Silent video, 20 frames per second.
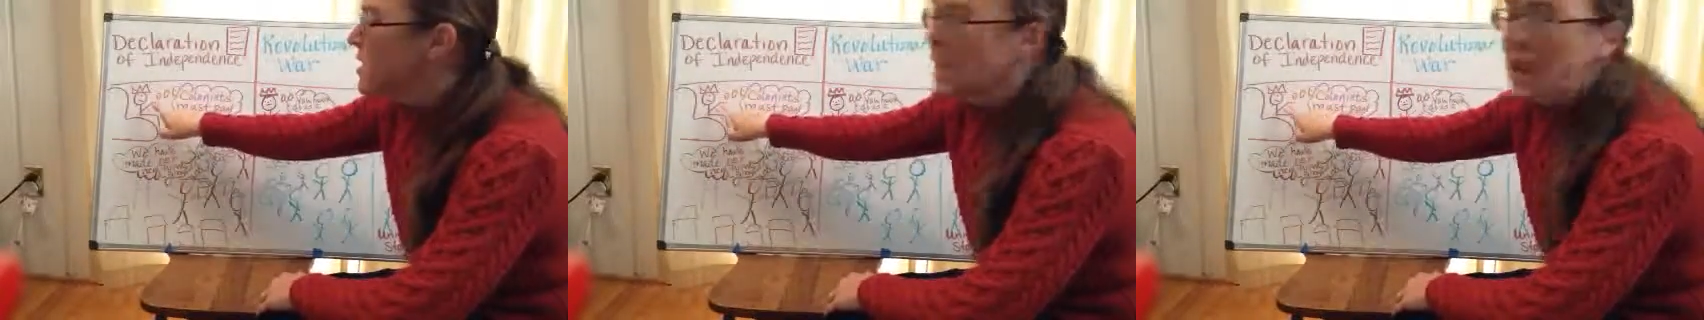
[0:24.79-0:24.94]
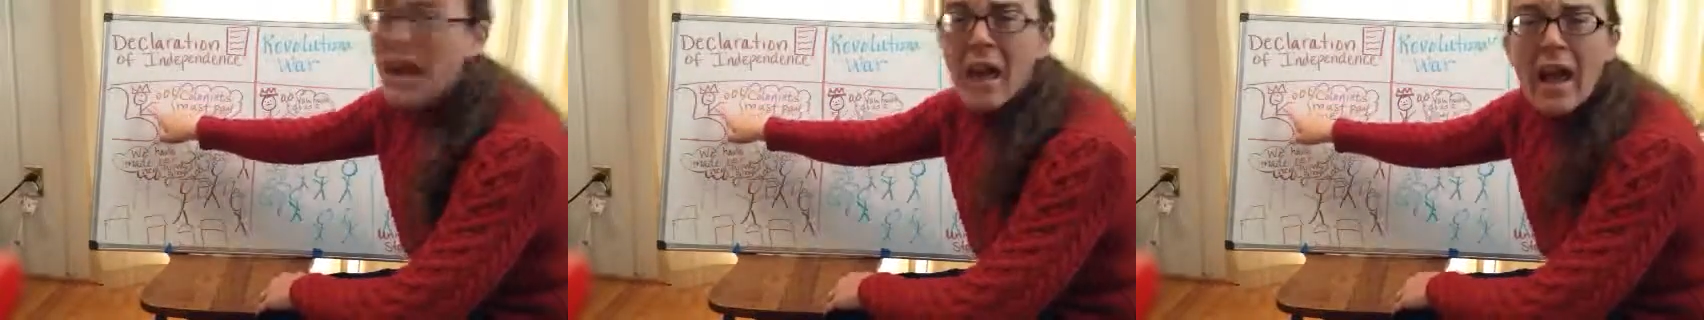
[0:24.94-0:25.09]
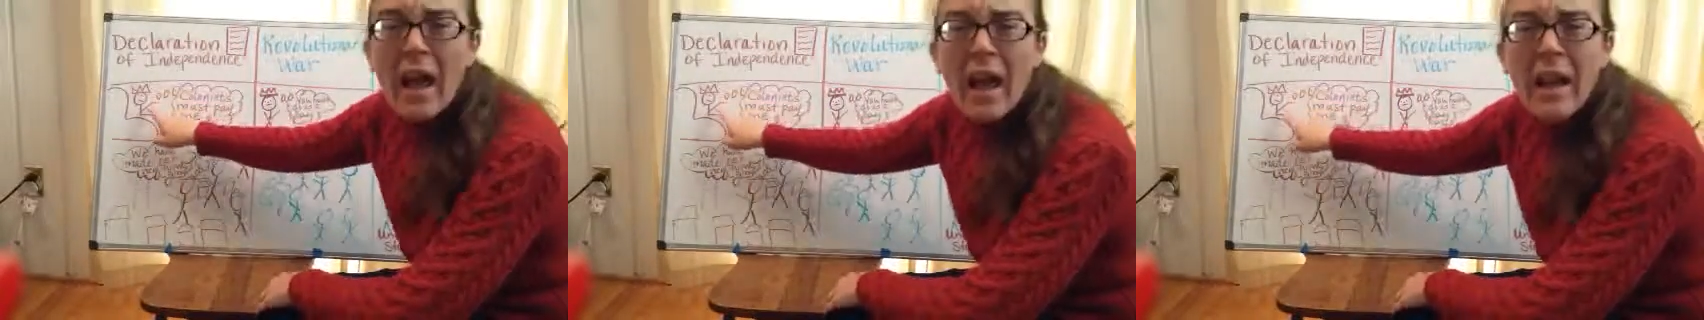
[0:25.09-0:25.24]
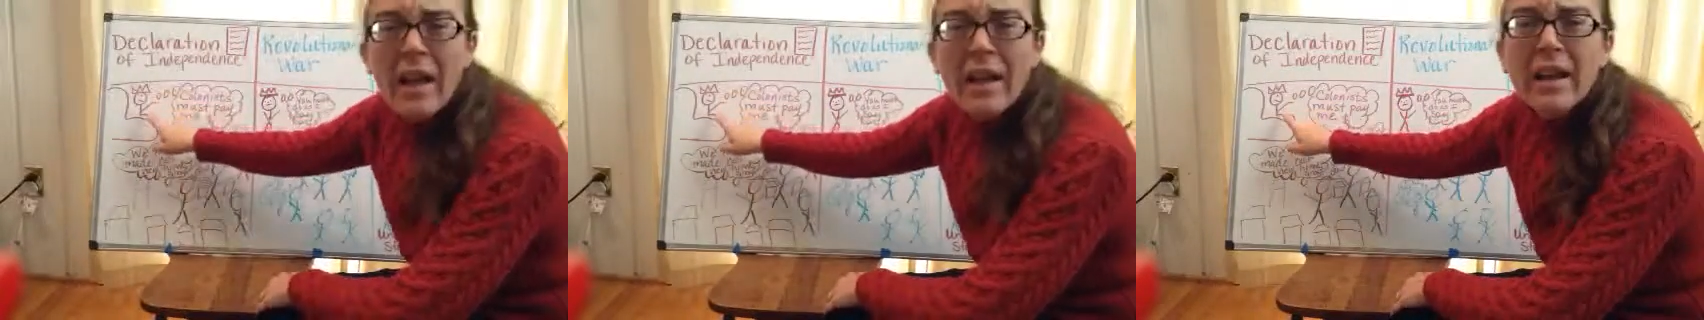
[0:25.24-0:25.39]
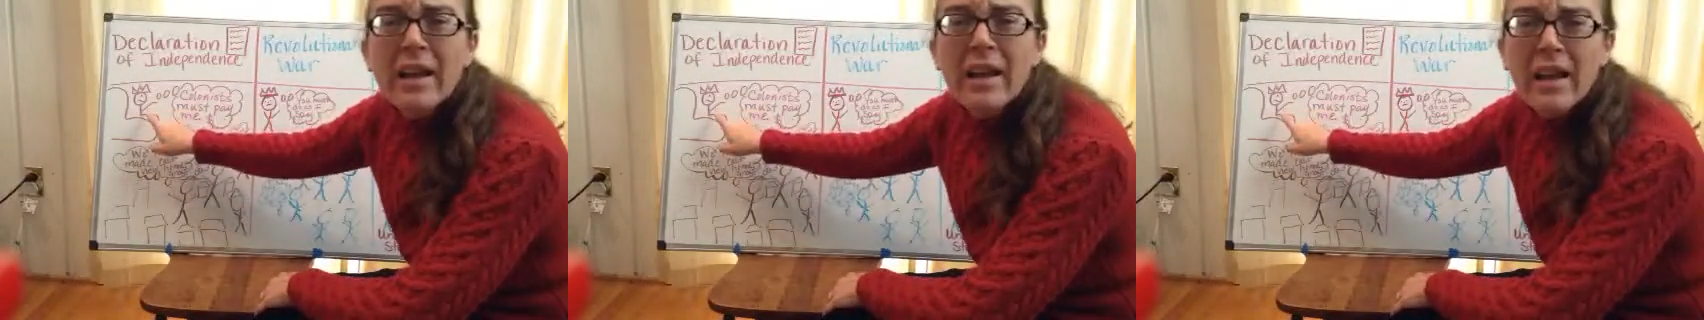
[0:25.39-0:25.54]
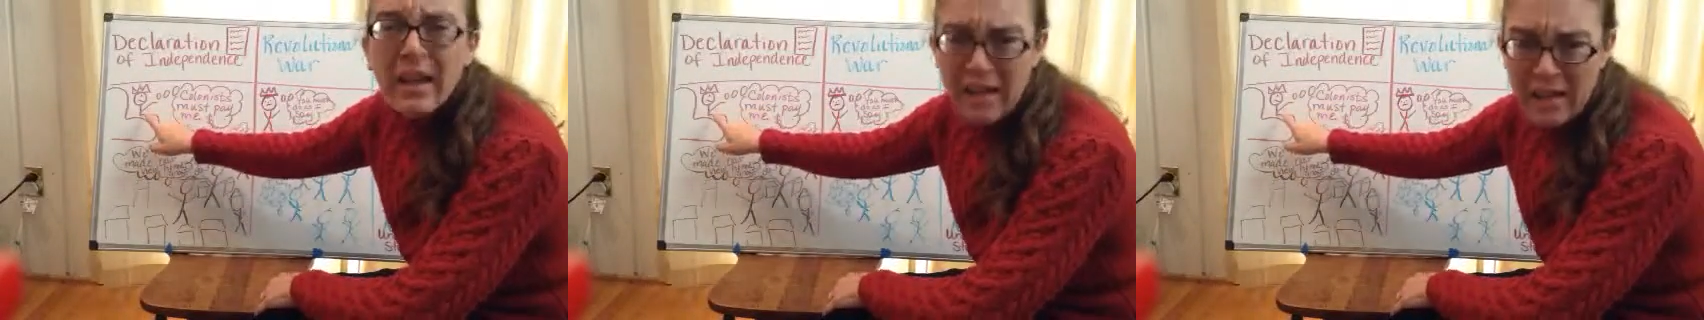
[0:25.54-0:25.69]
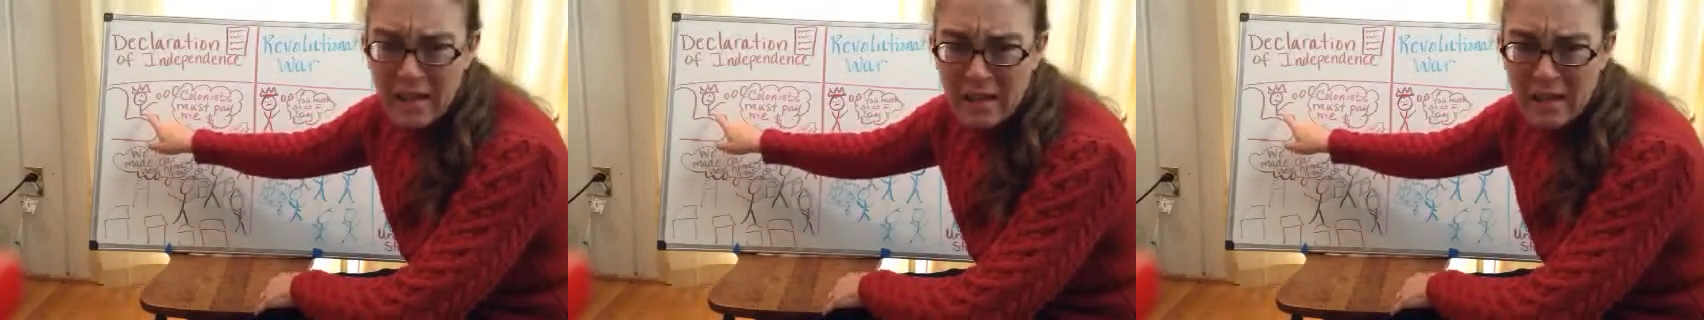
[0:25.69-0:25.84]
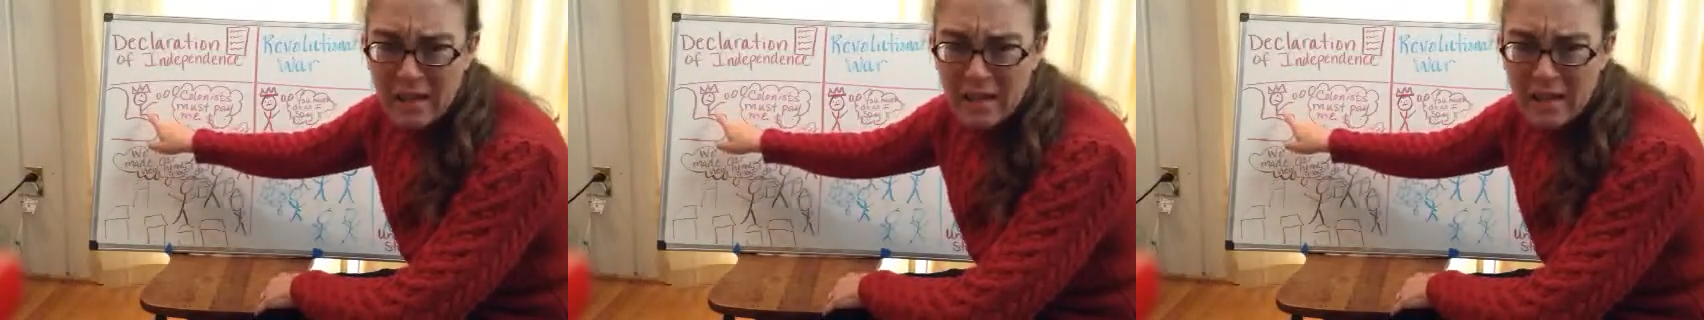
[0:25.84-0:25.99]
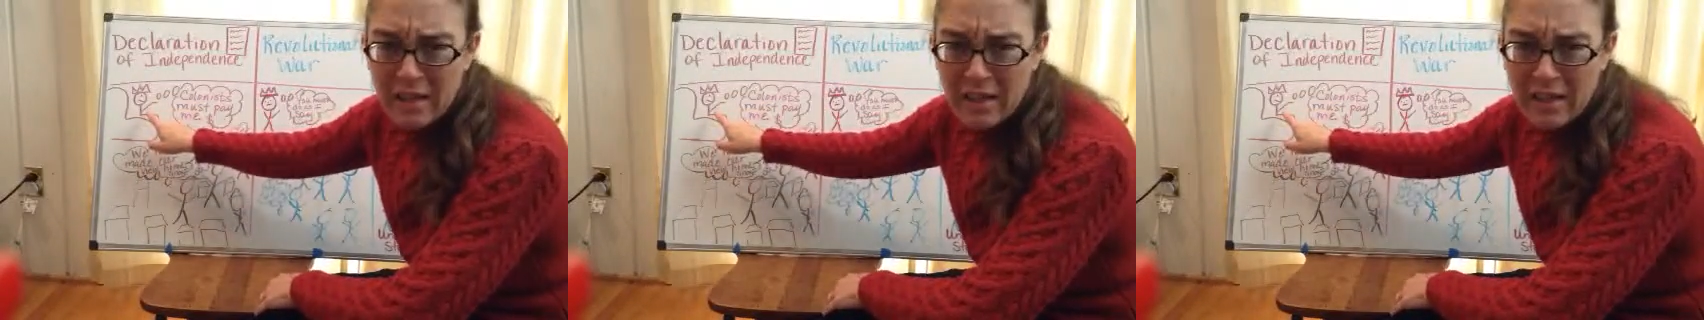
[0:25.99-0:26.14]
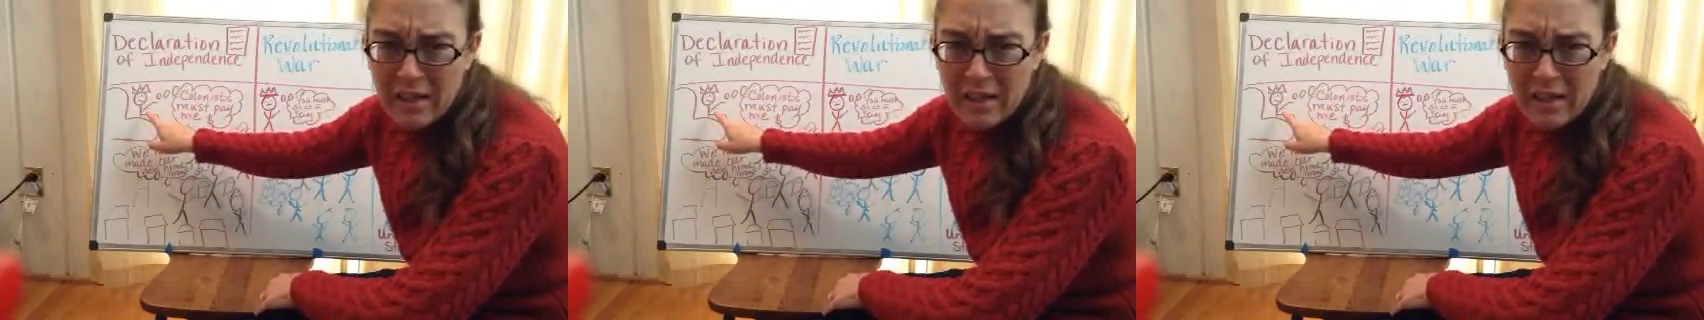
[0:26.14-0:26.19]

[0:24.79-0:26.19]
they had a king.